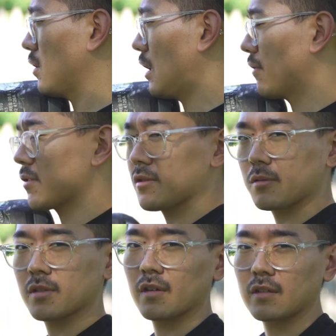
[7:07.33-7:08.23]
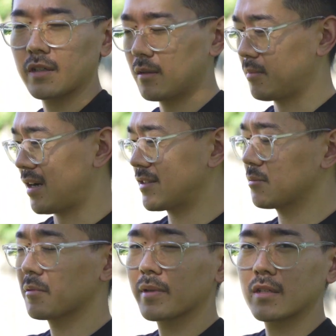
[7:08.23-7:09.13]
ever so slightly,
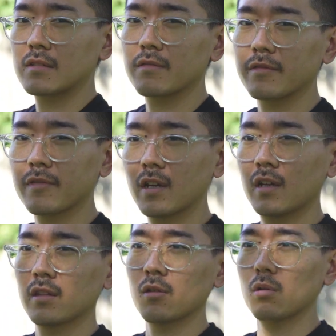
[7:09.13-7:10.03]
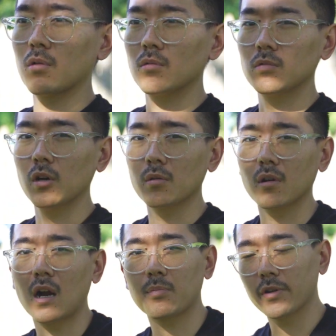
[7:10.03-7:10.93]
possibly because of the lower
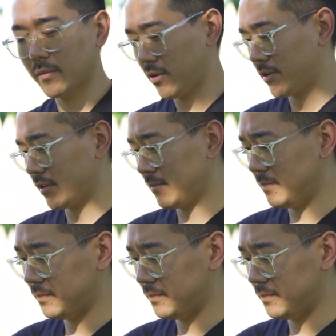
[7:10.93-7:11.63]
operating pressure,